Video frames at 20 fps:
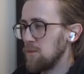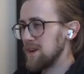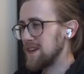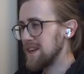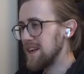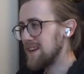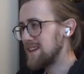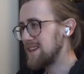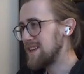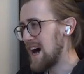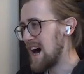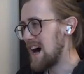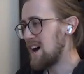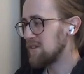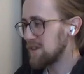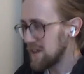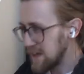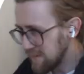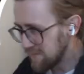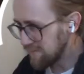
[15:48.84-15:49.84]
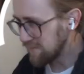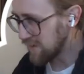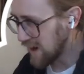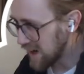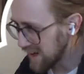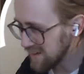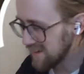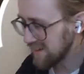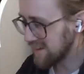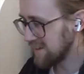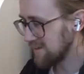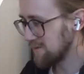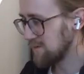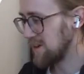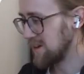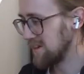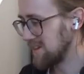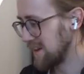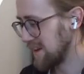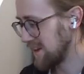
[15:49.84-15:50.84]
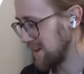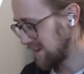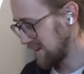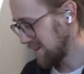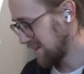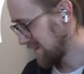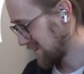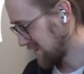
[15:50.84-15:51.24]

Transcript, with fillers: When you're down, you fight. What is it?